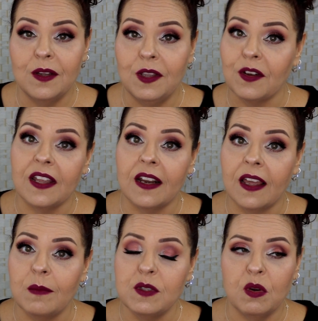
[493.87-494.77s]
you're going to
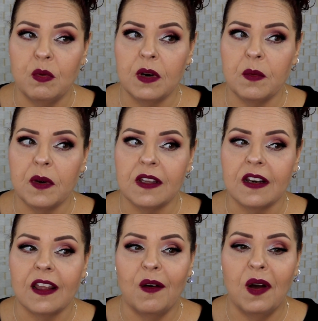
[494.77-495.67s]
come to a word where you're
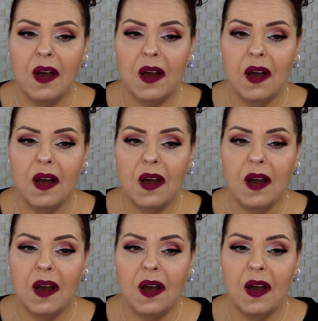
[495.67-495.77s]
going to go,